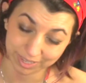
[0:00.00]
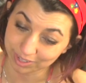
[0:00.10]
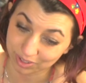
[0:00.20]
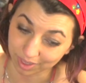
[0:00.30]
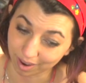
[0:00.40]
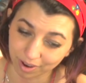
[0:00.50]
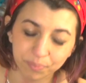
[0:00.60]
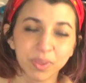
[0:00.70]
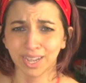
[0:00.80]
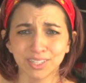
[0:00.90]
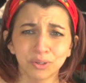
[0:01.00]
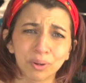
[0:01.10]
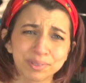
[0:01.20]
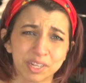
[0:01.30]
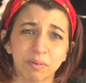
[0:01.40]
is there. I do
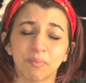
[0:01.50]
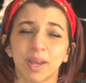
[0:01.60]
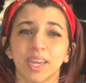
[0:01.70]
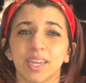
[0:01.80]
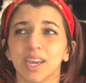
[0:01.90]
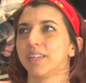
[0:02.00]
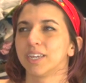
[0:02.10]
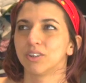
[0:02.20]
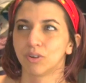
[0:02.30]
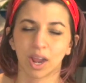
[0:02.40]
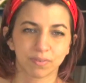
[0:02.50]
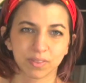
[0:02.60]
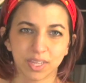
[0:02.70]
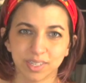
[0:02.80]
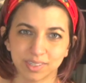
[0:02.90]
hold some of my like craft
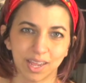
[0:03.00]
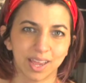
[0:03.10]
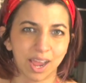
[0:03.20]
things